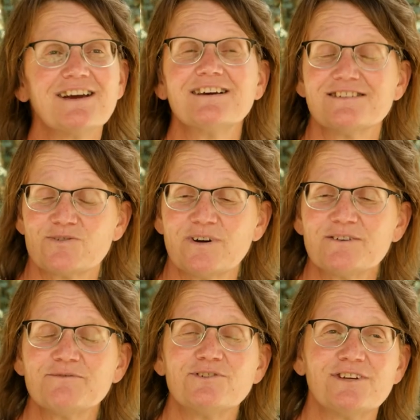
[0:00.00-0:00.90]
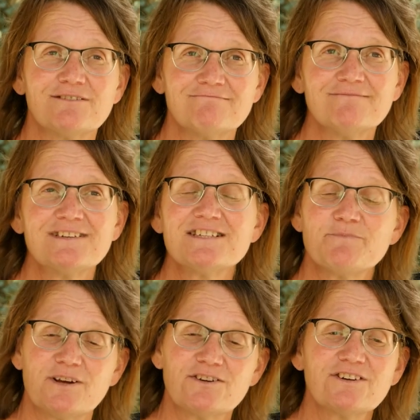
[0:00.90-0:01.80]
Yeah, he's quite a foodie.
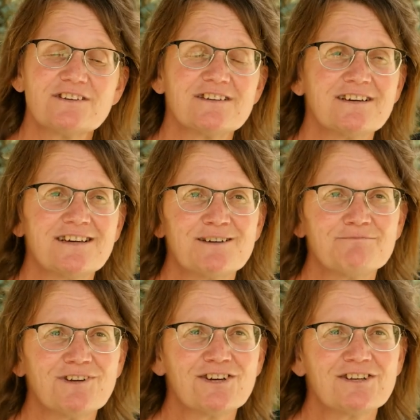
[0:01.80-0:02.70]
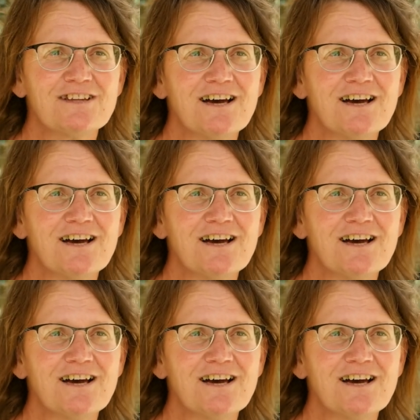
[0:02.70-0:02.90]
He's a better cook than I am, not gonna